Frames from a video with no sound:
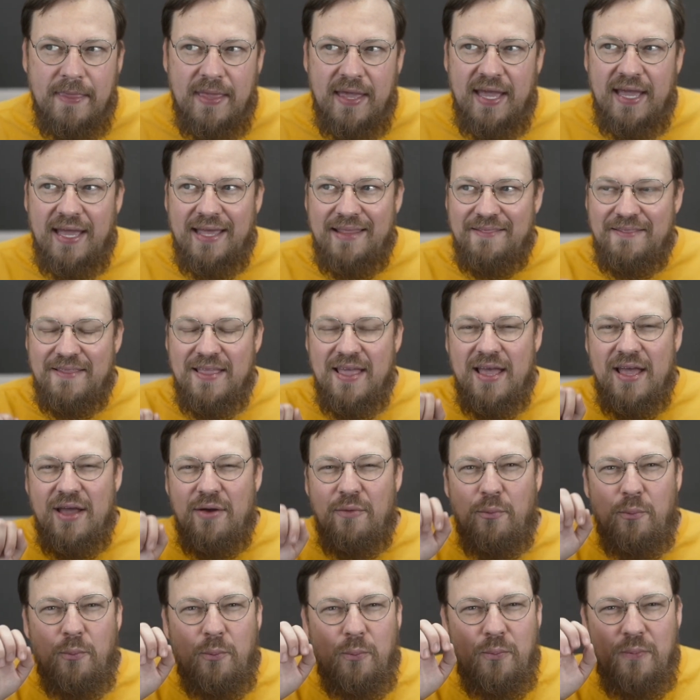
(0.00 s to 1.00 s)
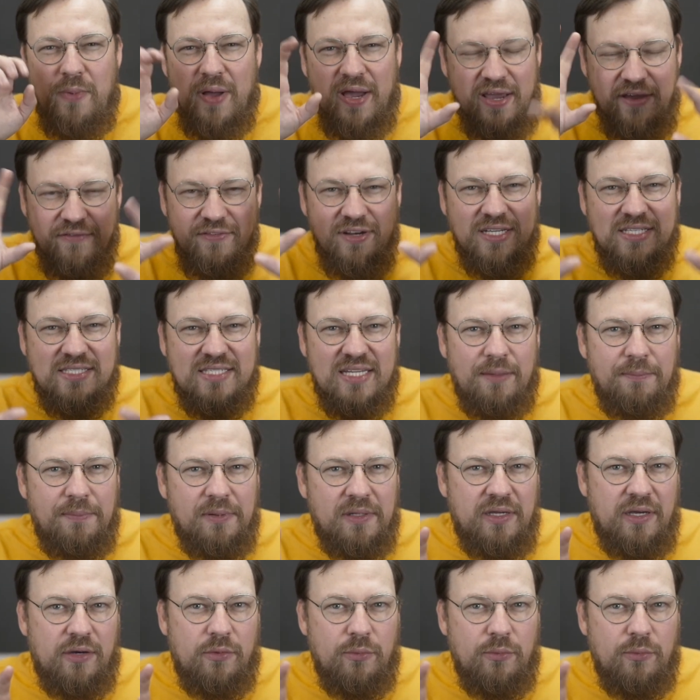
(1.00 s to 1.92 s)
And I have an example here.